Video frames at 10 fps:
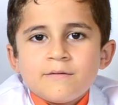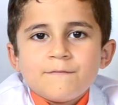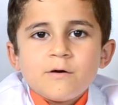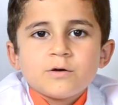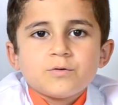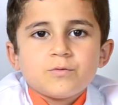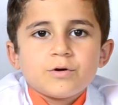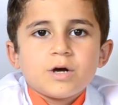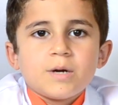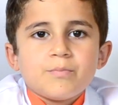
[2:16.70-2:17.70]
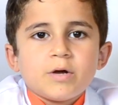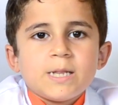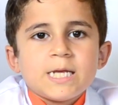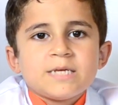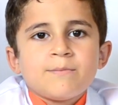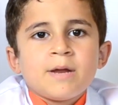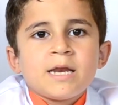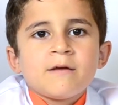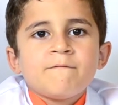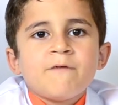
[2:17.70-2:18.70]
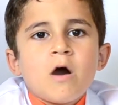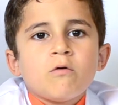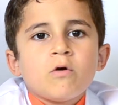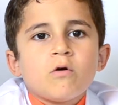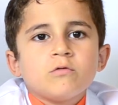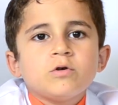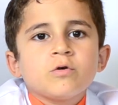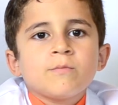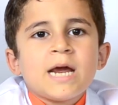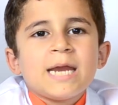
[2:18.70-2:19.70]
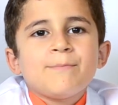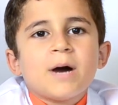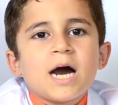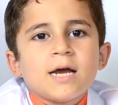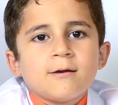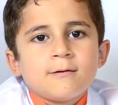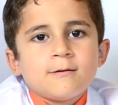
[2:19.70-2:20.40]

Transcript: First, we're going to print this Minion phone holder made by